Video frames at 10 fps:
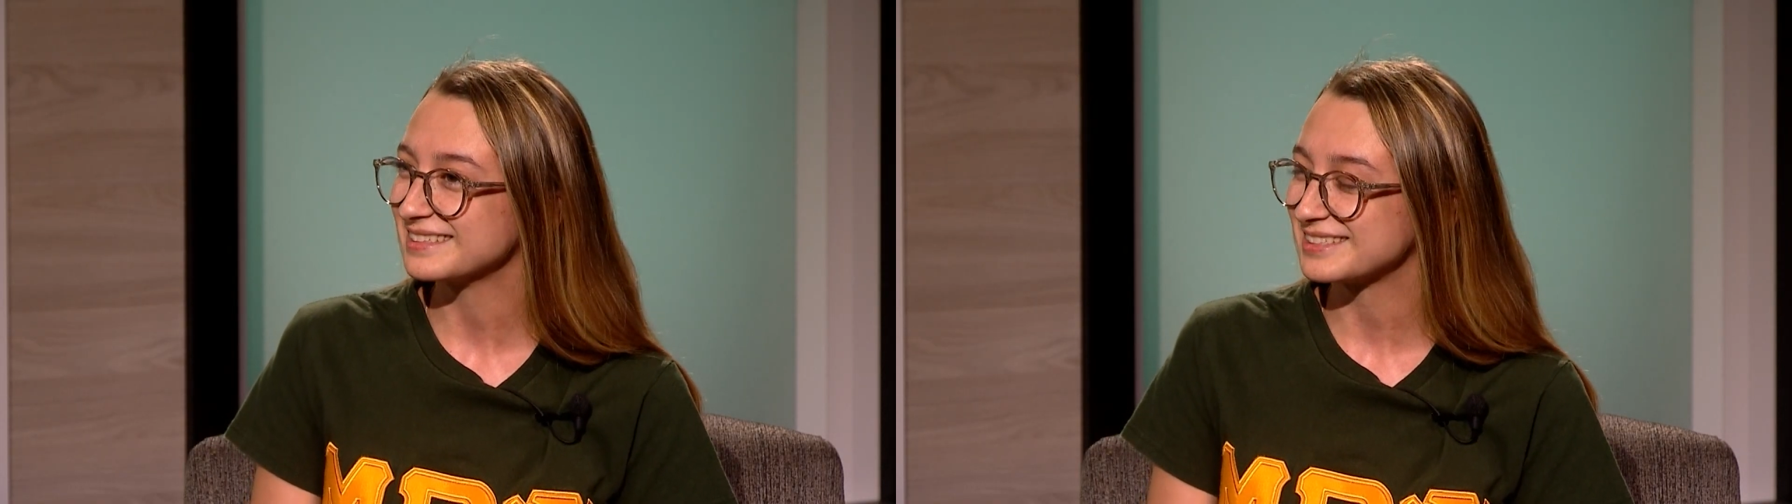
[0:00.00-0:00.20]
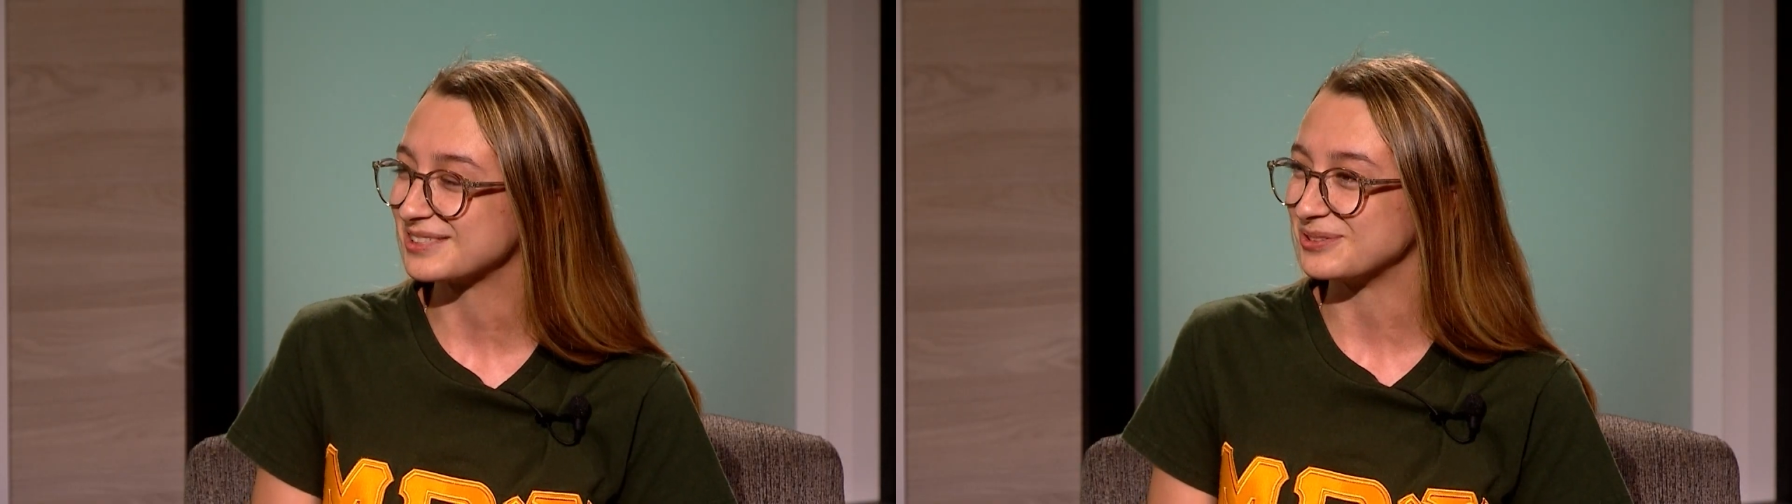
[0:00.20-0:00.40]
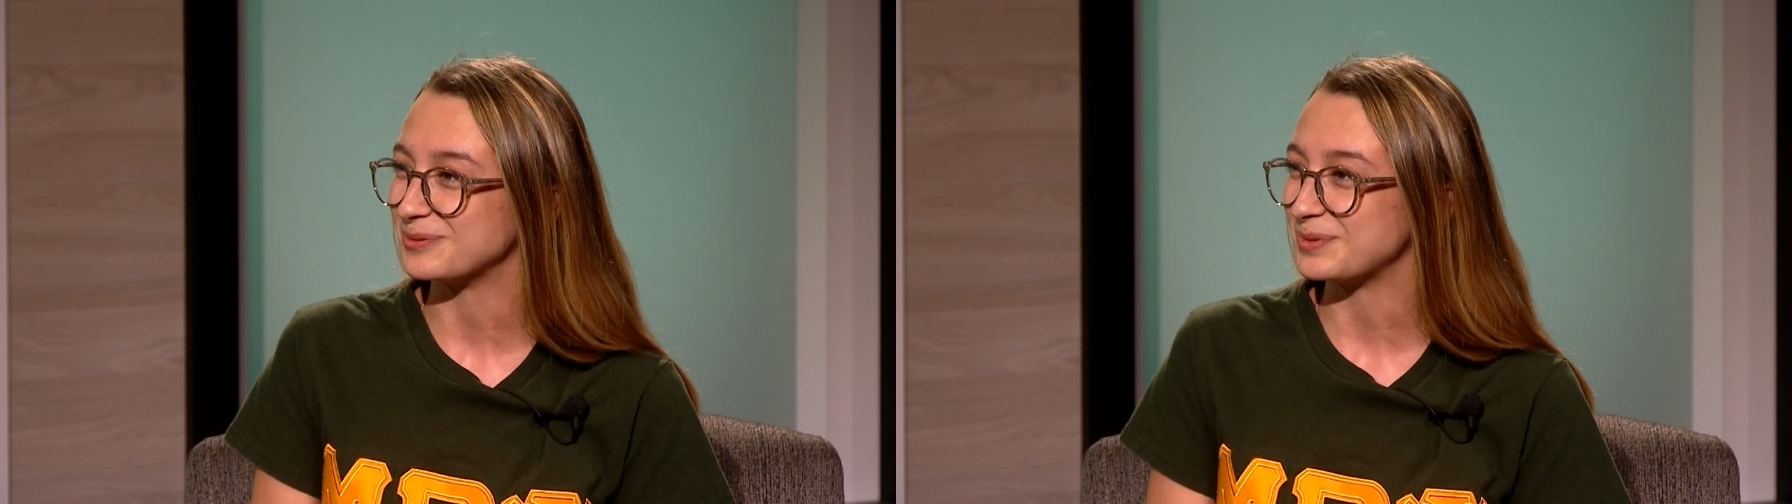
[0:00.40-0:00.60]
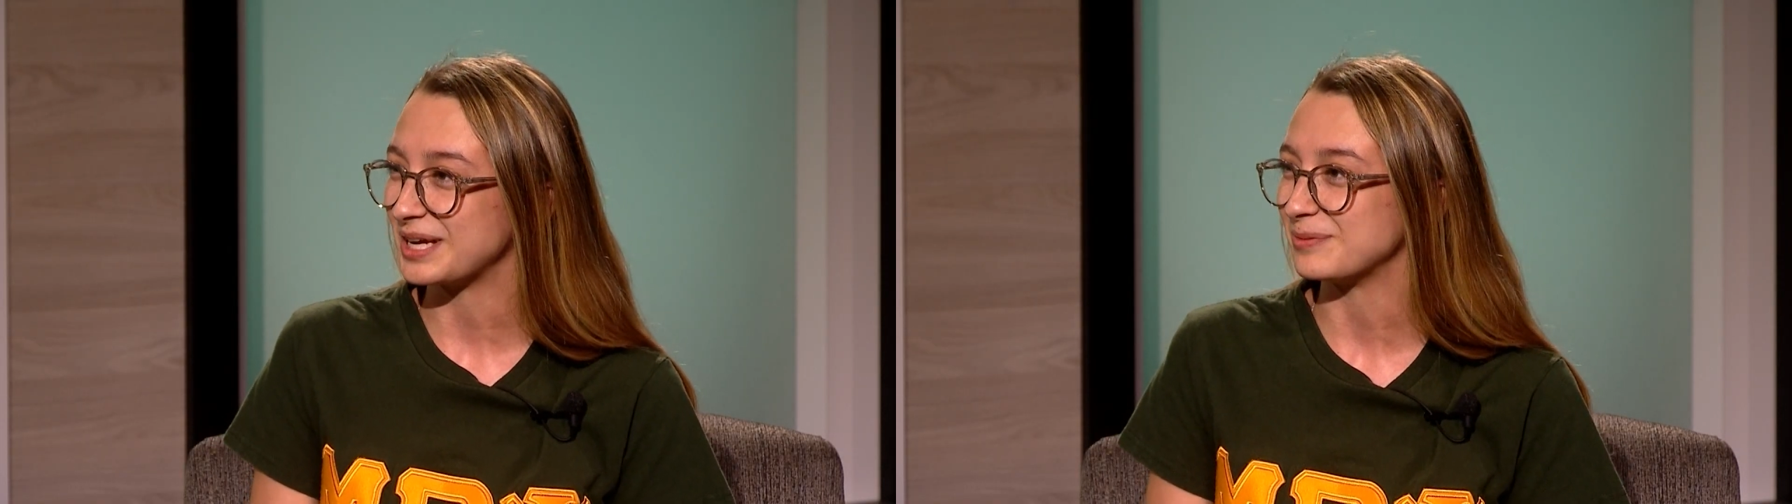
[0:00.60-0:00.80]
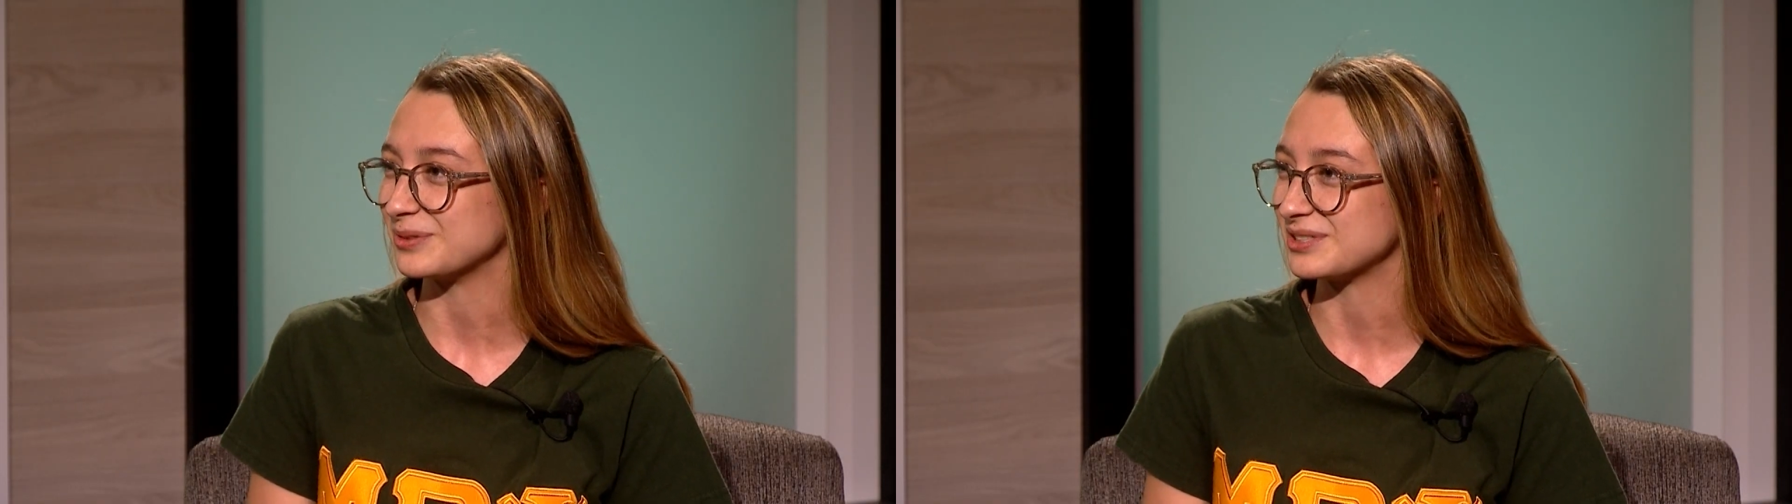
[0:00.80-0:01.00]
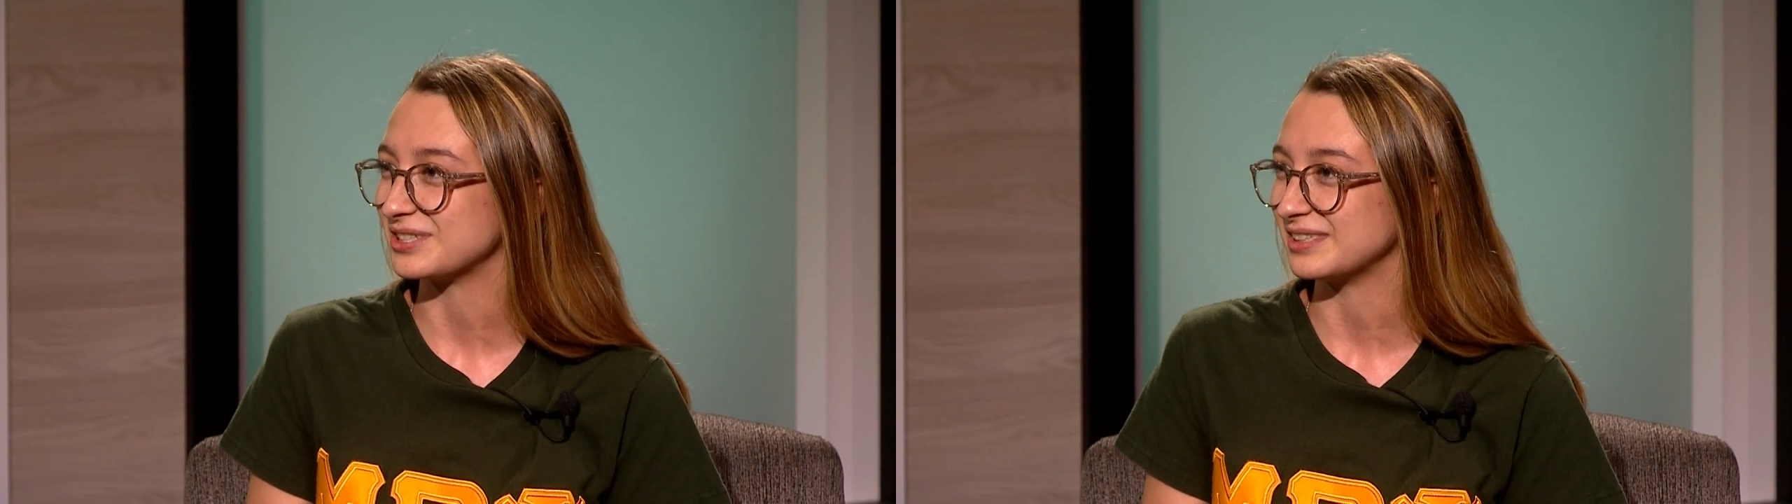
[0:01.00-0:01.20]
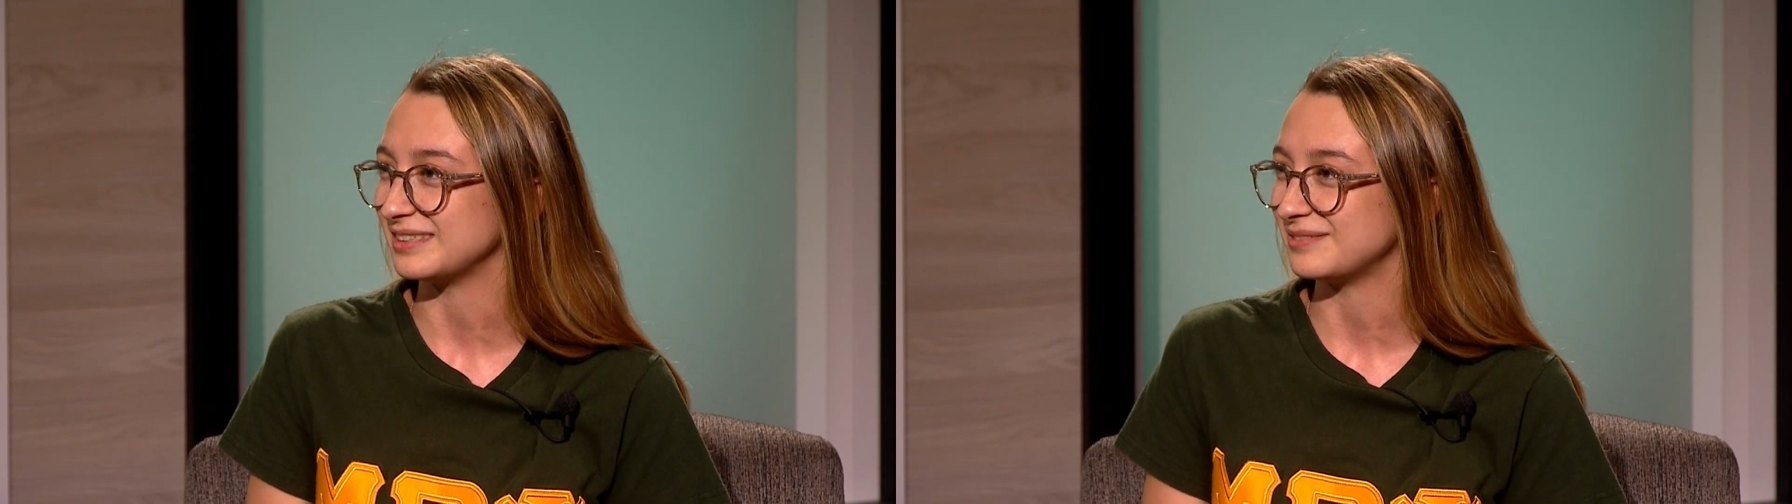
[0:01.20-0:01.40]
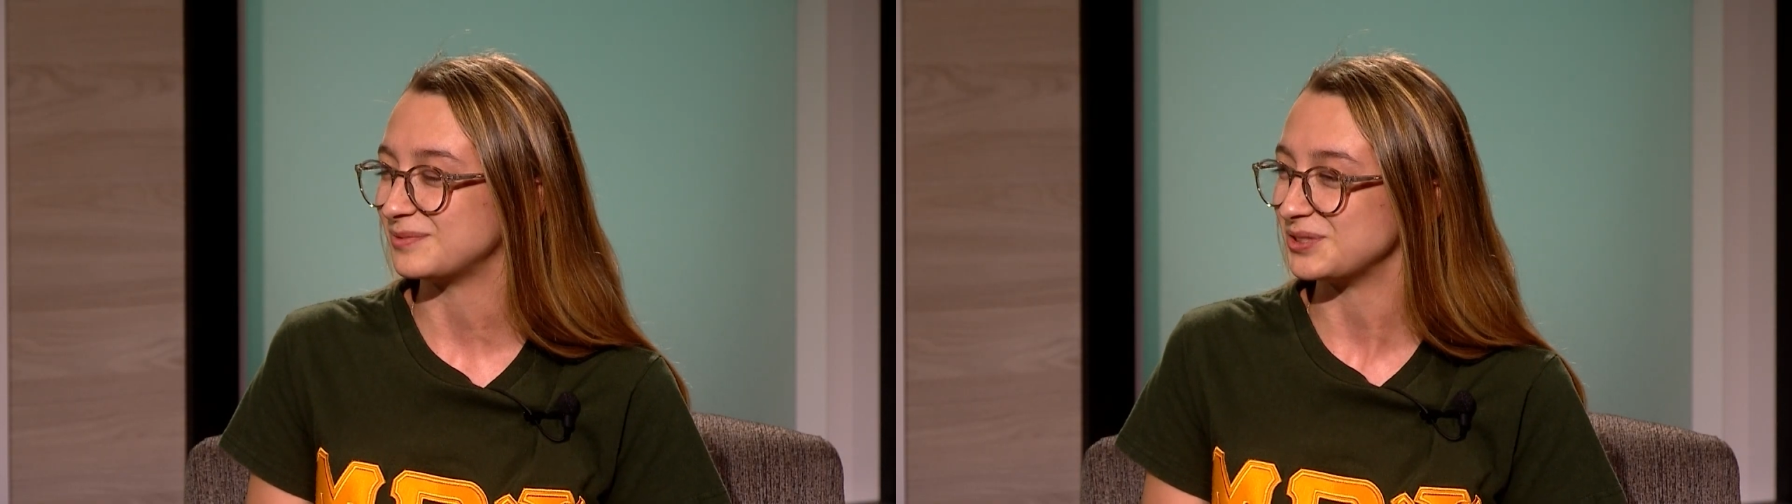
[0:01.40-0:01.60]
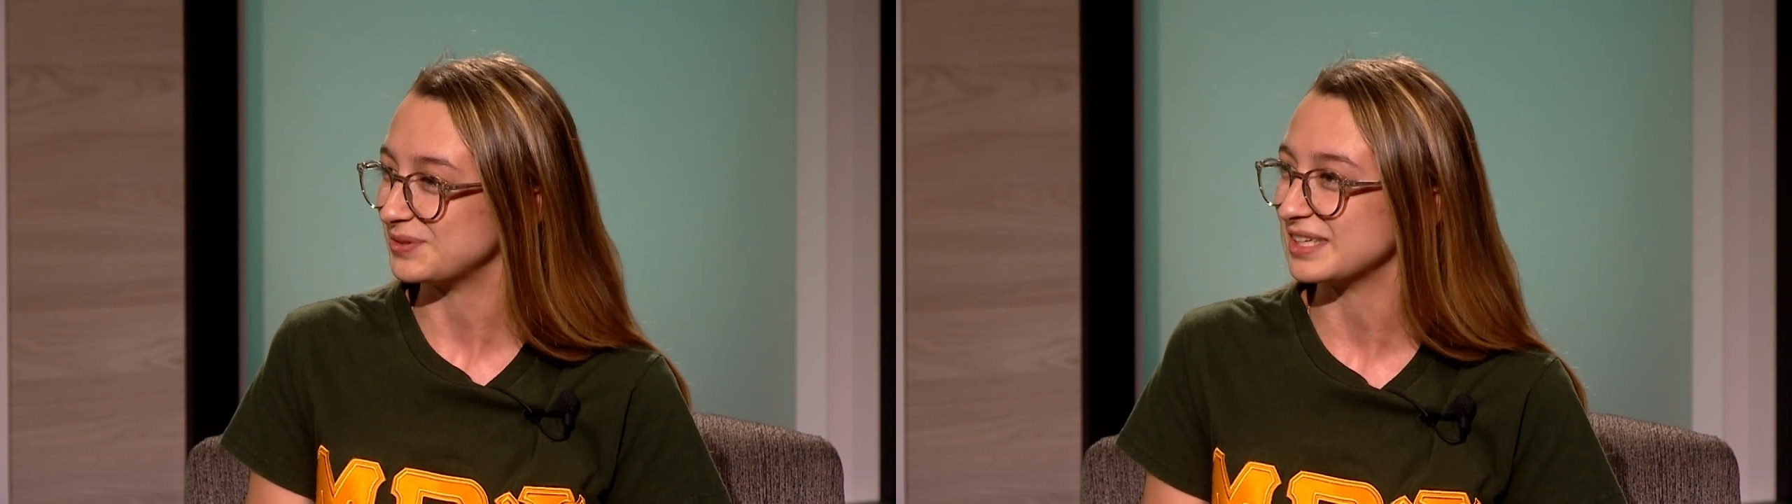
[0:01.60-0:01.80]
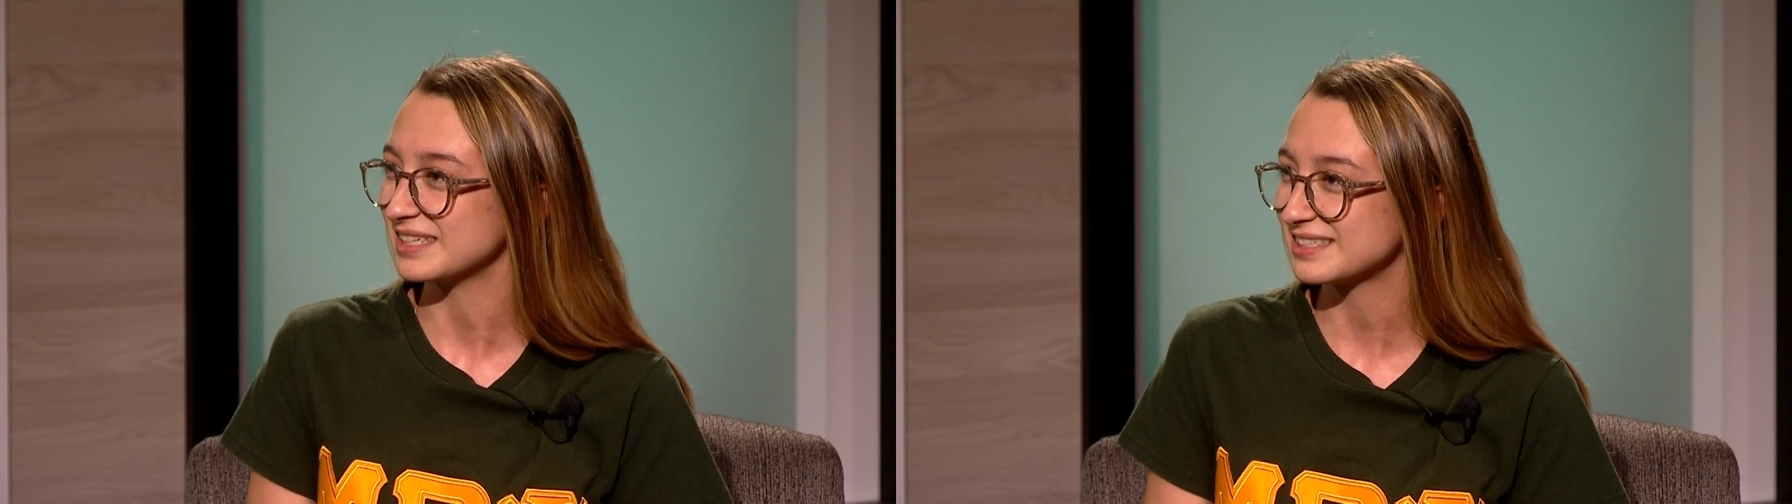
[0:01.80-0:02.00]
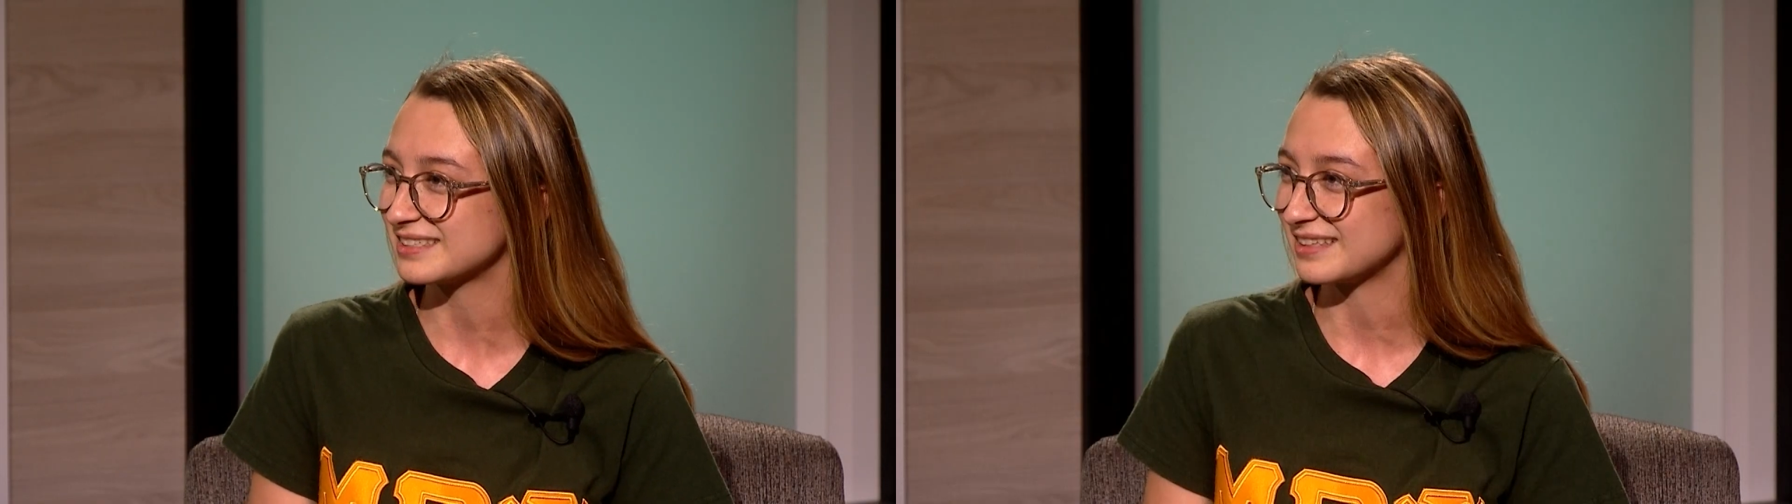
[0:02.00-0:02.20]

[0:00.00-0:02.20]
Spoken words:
to be able to do this.